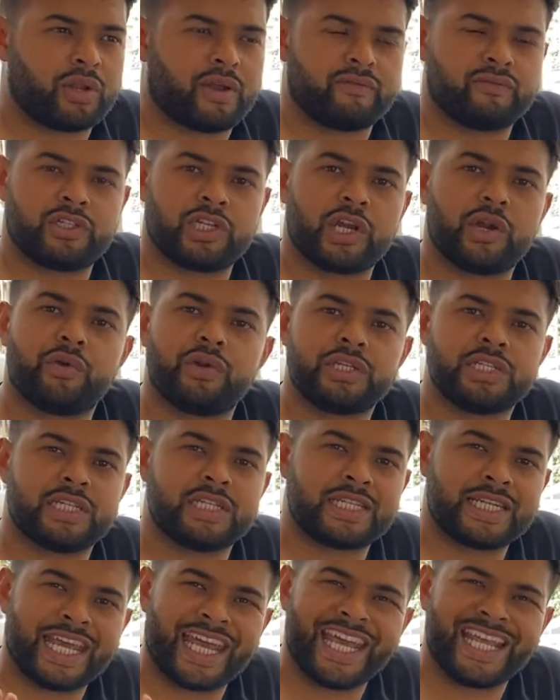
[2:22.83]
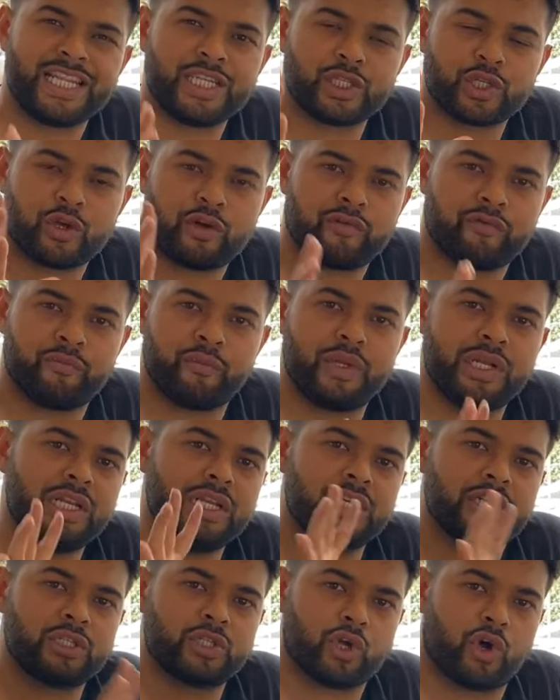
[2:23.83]
I've generated tens of
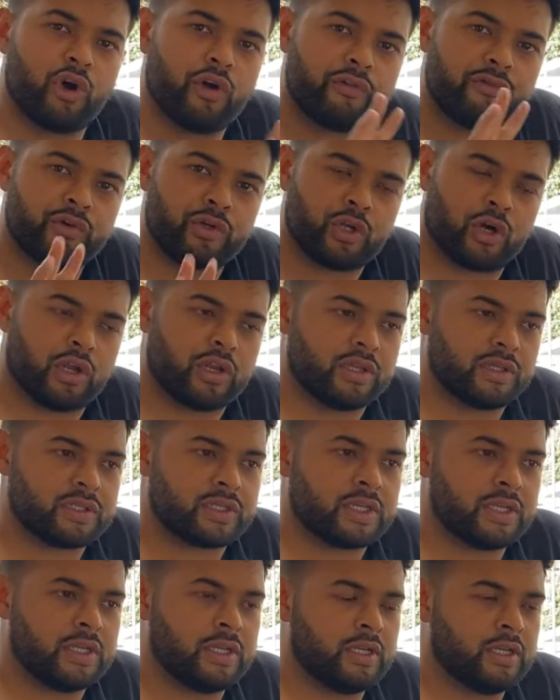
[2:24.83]
millions of dollars.